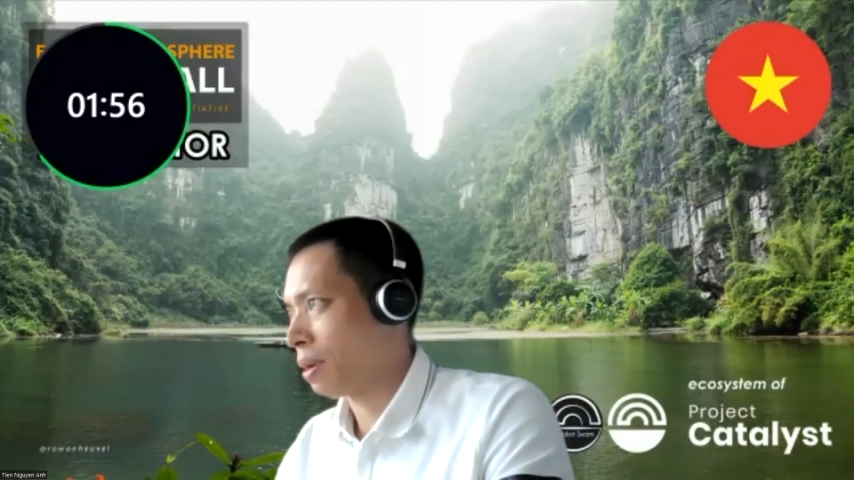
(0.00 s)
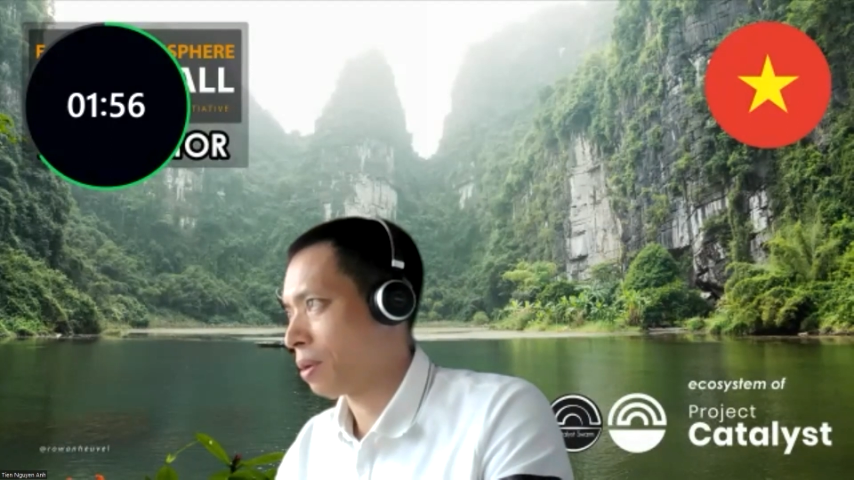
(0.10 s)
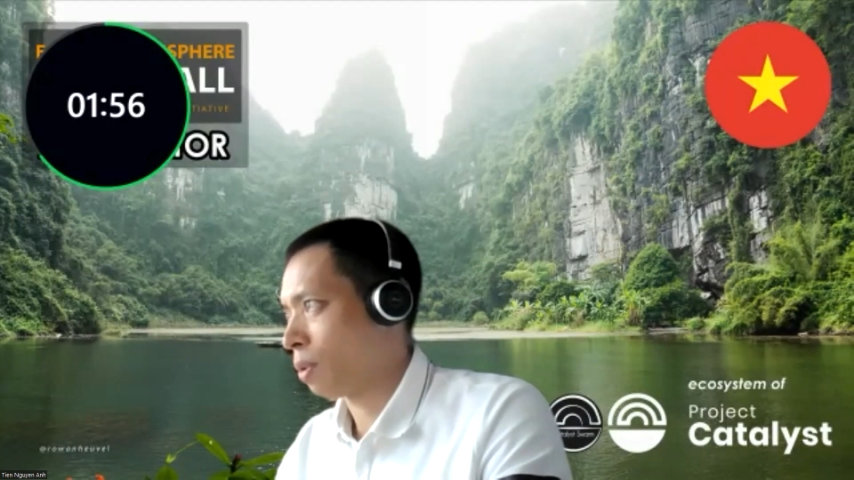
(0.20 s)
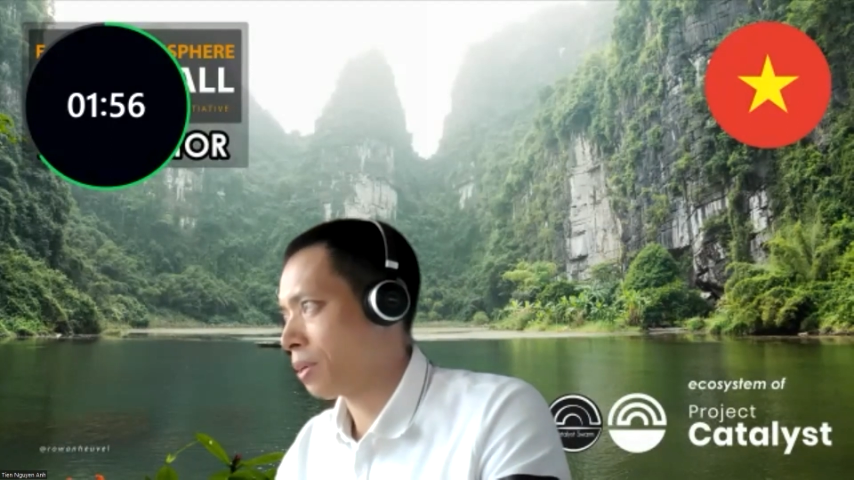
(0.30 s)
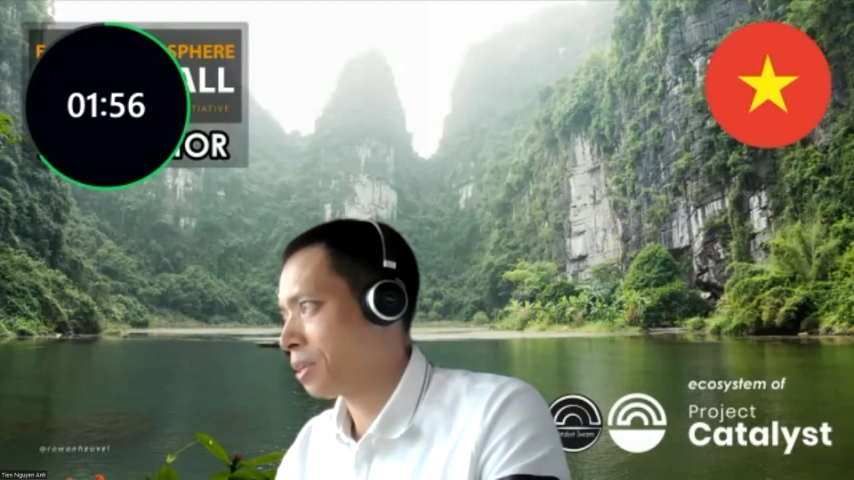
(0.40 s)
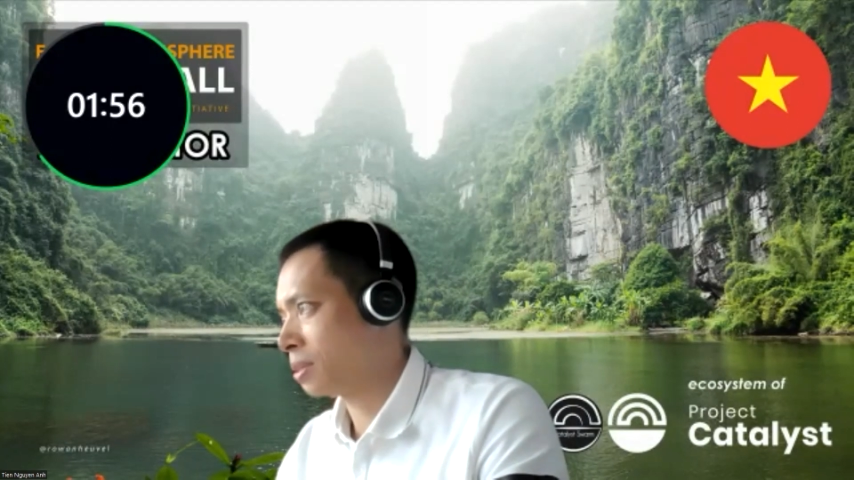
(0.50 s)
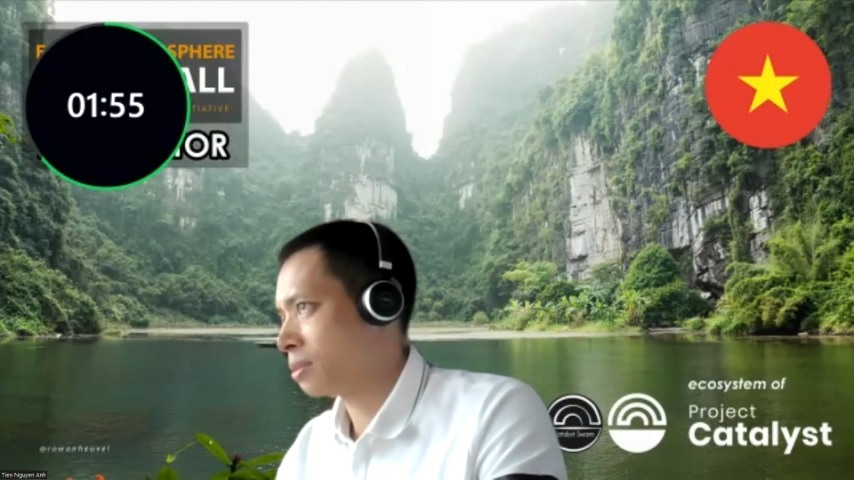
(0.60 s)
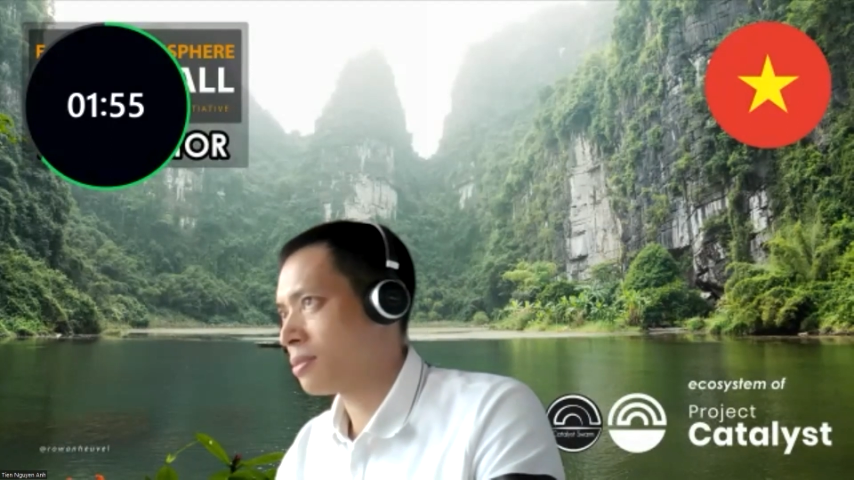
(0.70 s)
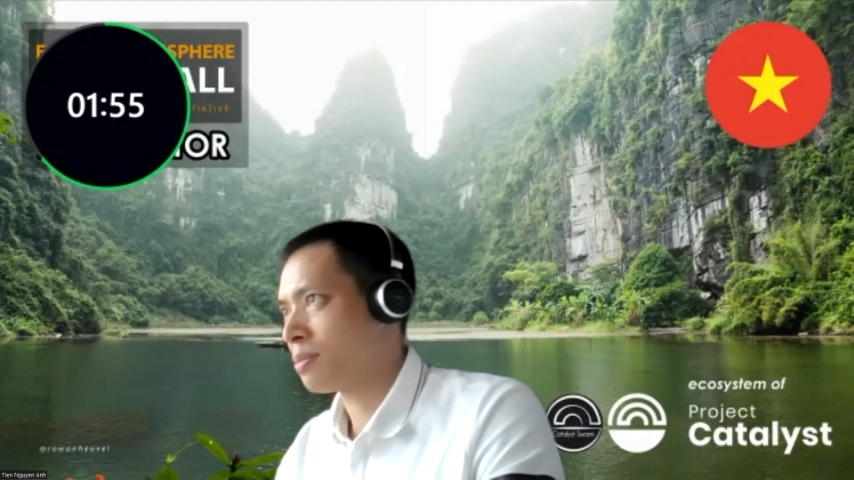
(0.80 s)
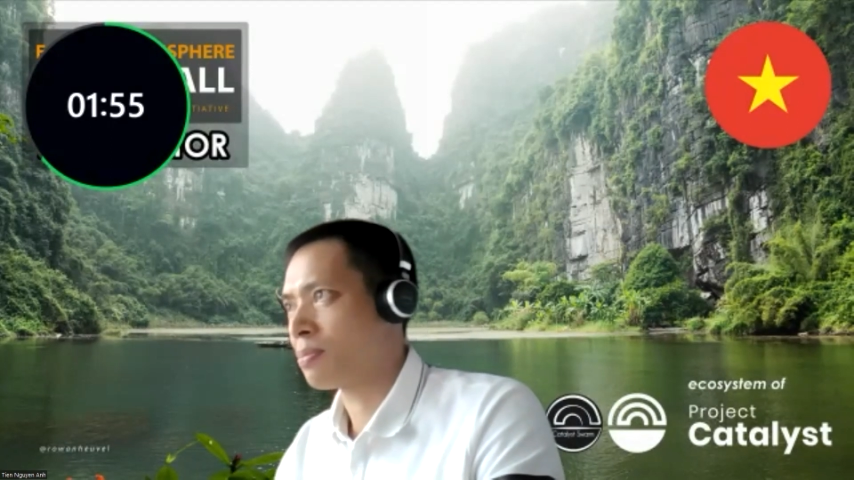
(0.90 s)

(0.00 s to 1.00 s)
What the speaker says: any question?